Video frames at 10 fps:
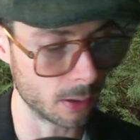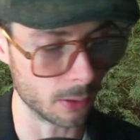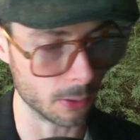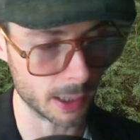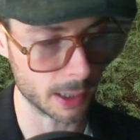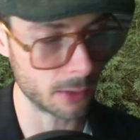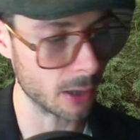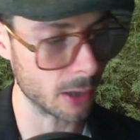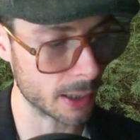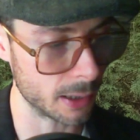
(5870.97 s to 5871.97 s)
They're again
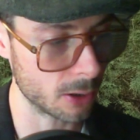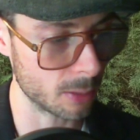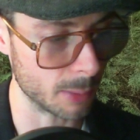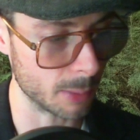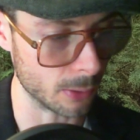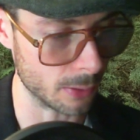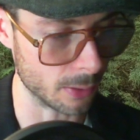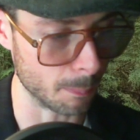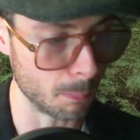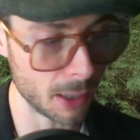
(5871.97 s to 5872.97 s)
talking here about
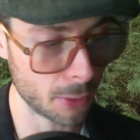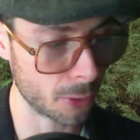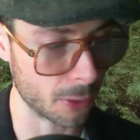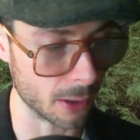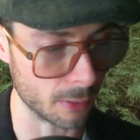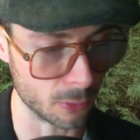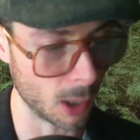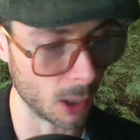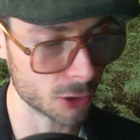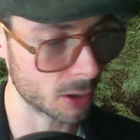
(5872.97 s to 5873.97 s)
the myth that if you
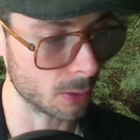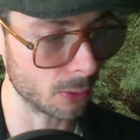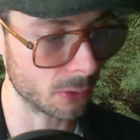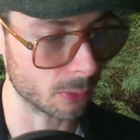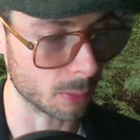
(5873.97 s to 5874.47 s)
wash clothes,